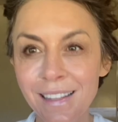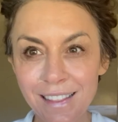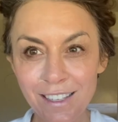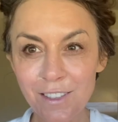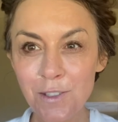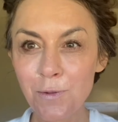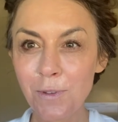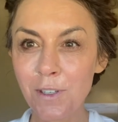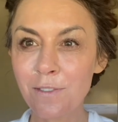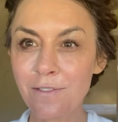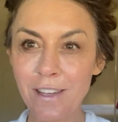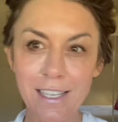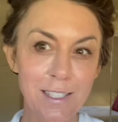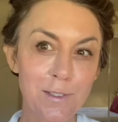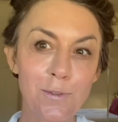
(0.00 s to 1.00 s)
There's a real
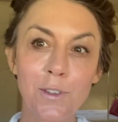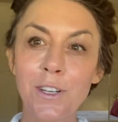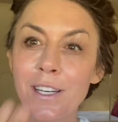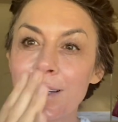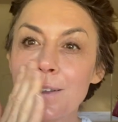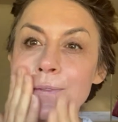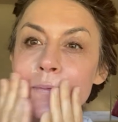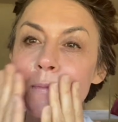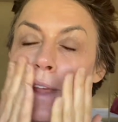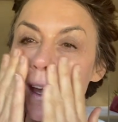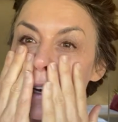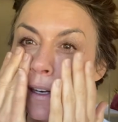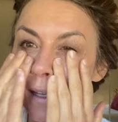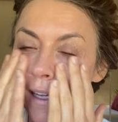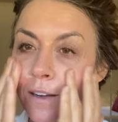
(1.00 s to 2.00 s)
face for you.
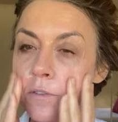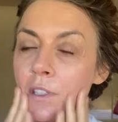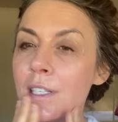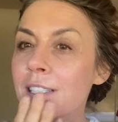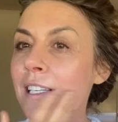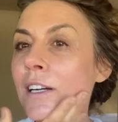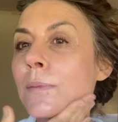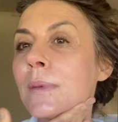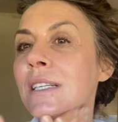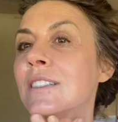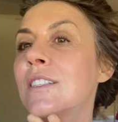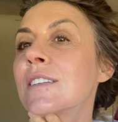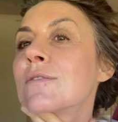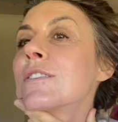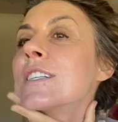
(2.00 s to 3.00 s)
I can't really tell much
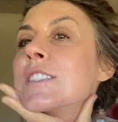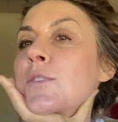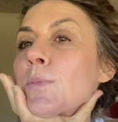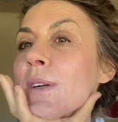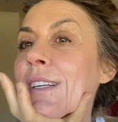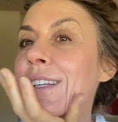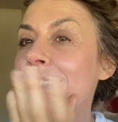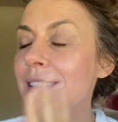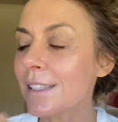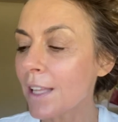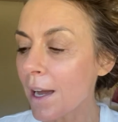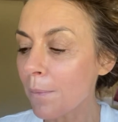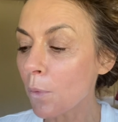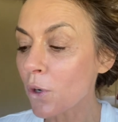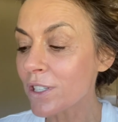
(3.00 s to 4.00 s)
difference, but it's a
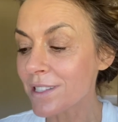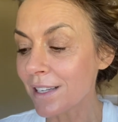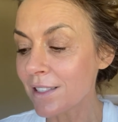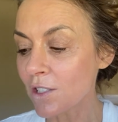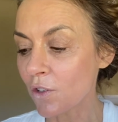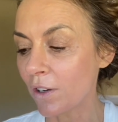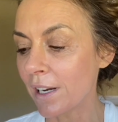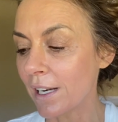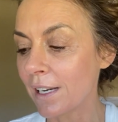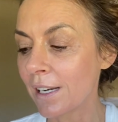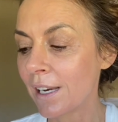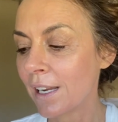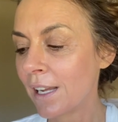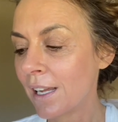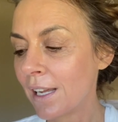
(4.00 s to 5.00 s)
lot more sunscreen.
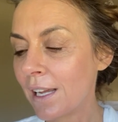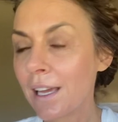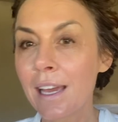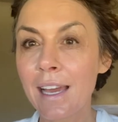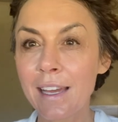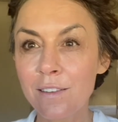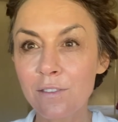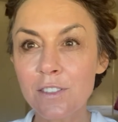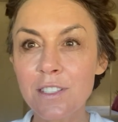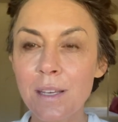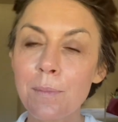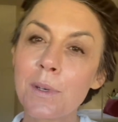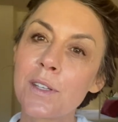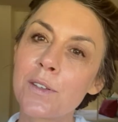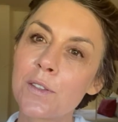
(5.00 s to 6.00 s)
And for
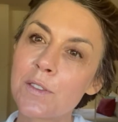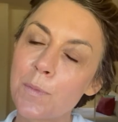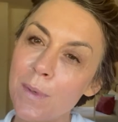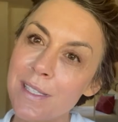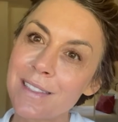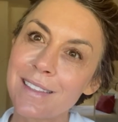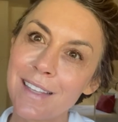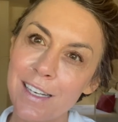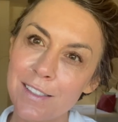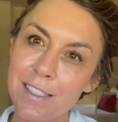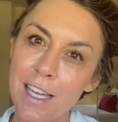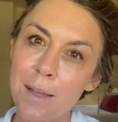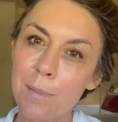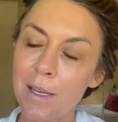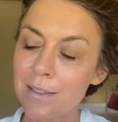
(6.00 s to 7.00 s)
somebody who spends a lot of
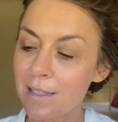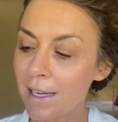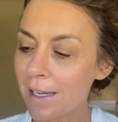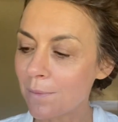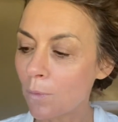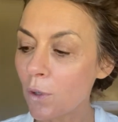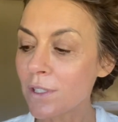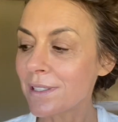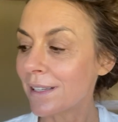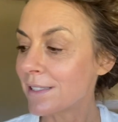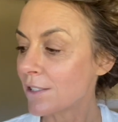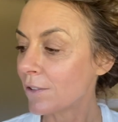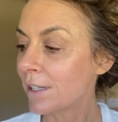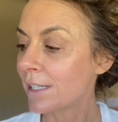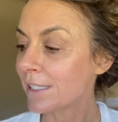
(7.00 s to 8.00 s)
time outside, more
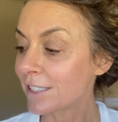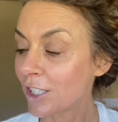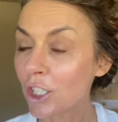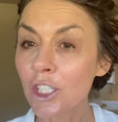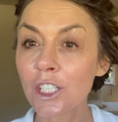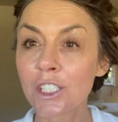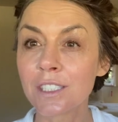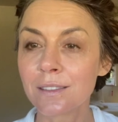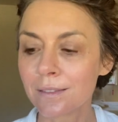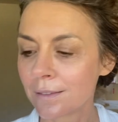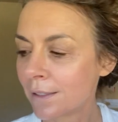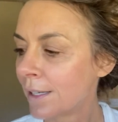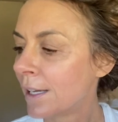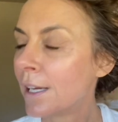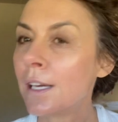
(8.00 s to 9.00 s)
sunscreen is good.
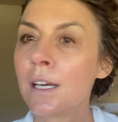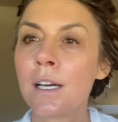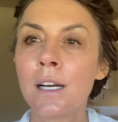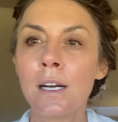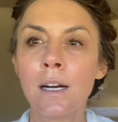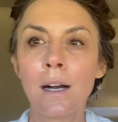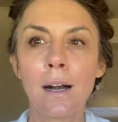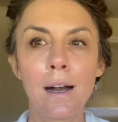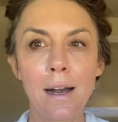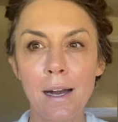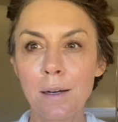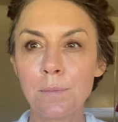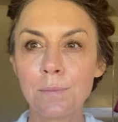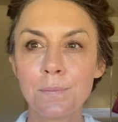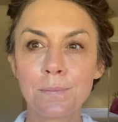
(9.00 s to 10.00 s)

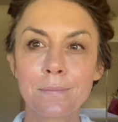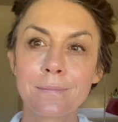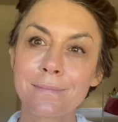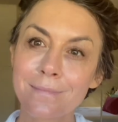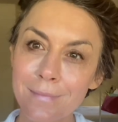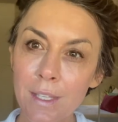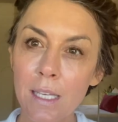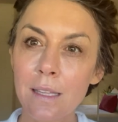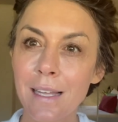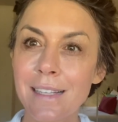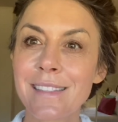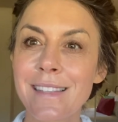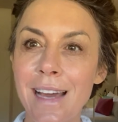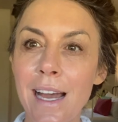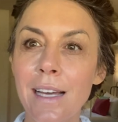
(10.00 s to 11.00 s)
Um, that's
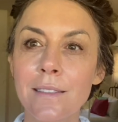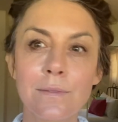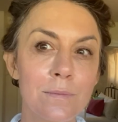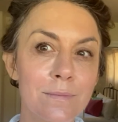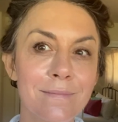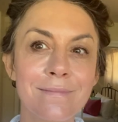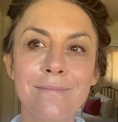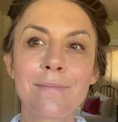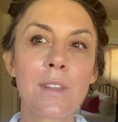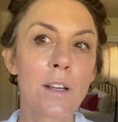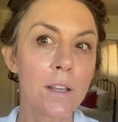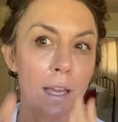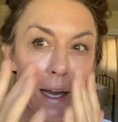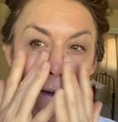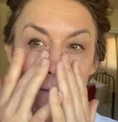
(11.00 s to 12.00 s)
that. There
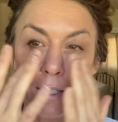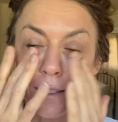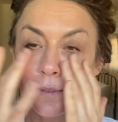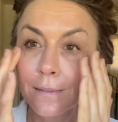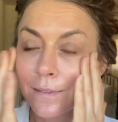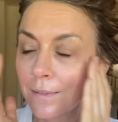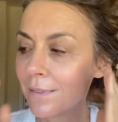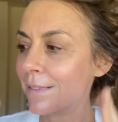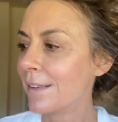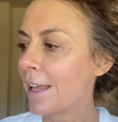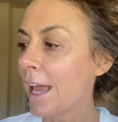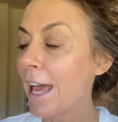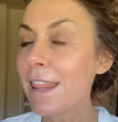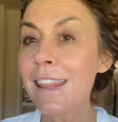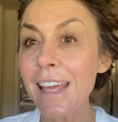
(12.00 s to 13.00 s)
you have it.
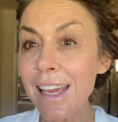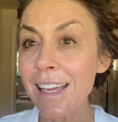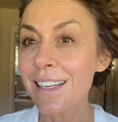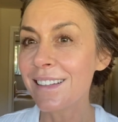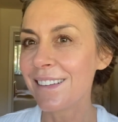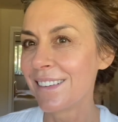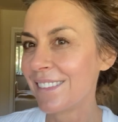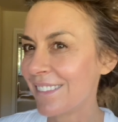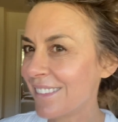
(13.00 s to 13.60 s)
And then